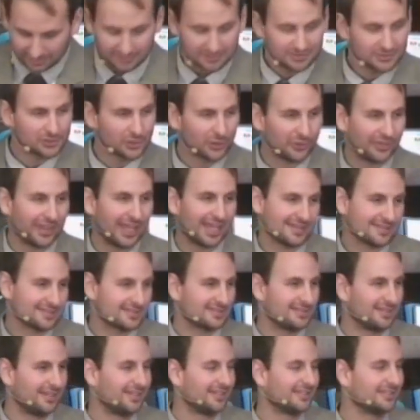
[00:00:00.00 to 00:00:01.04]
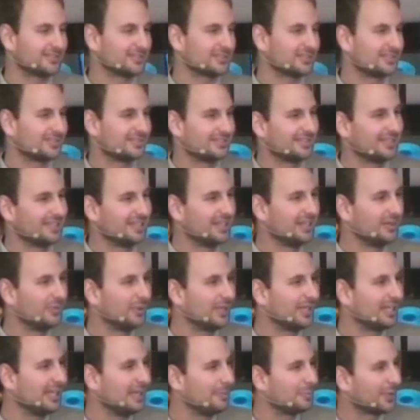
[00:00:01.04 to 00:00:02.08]
So in that sense,
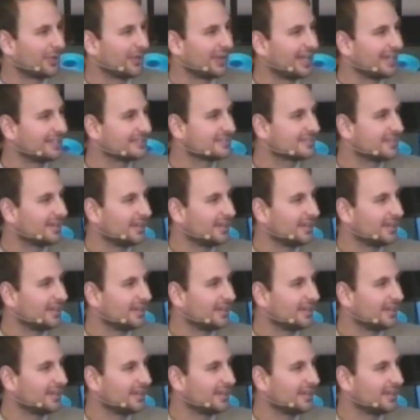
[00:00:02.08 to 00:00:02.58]
we keep our nice